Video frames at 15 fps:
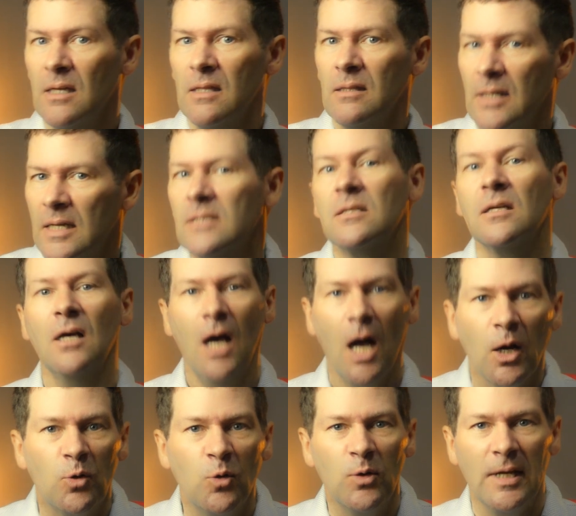this
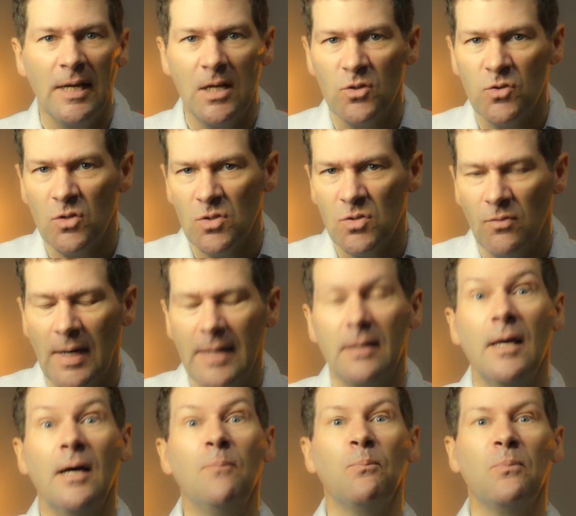a good interest rate?
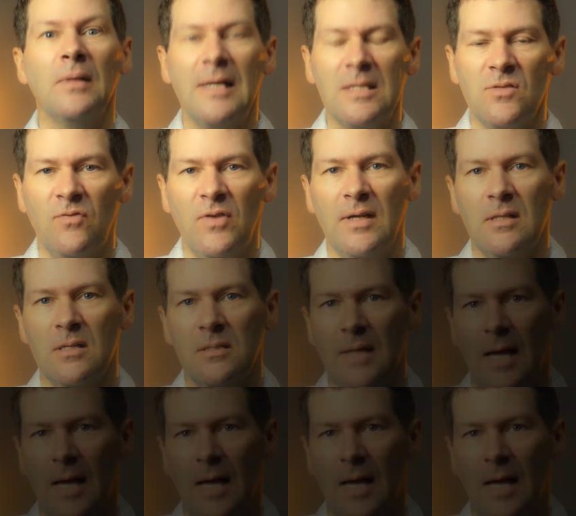Well, let's figure this